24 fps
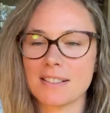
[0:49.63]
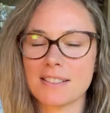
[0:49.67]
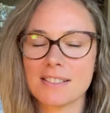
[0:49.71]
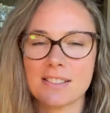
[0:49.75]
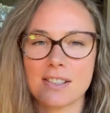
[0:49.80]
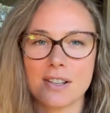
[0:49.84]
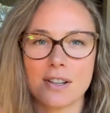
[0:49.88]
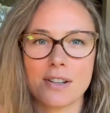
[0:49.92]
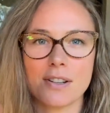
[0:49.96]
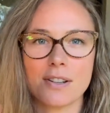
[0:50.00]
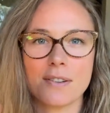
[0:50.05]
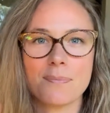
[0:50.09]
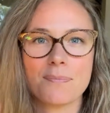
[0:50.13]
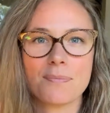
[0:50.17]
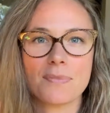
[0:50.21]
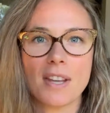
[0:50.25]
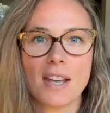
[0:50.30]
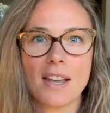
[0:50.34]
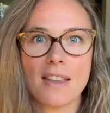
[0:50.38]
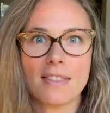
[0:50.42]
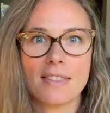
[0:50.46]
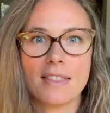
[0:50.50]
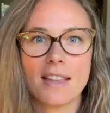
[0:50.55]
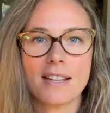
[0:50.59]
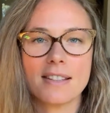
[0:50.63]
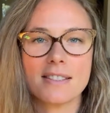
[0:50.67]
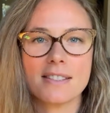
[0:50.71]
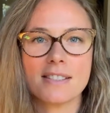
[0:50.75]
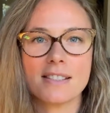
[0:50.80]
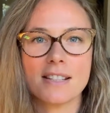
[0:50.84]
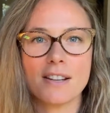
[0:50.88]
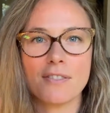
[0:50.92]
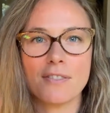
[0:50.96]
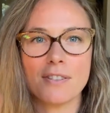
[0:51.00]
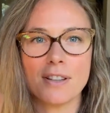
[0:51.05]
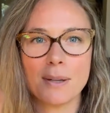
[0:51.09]
So that's
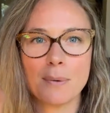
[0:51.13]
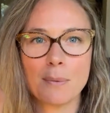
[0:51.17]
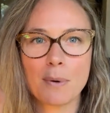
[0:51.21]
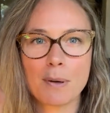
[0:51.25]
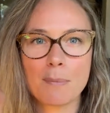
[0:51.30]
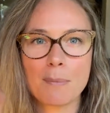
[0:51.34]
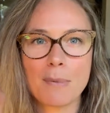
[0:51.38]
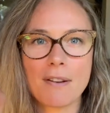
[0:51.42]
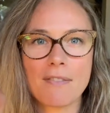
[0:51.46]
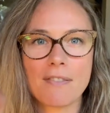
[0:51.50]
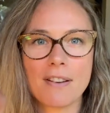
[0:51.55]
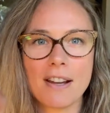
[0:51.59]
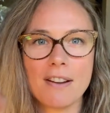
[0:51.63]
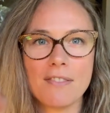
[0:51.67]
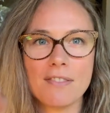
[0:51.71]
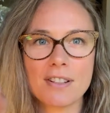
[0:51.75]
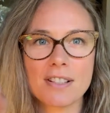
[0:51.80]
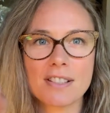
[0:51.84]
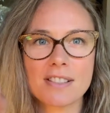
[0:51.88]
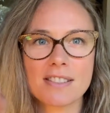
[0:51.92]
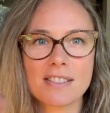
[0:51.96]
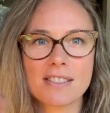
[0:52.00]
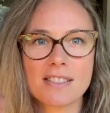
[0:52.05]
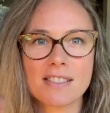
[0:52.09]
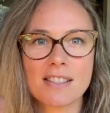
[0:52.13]
definitely one of my favorites.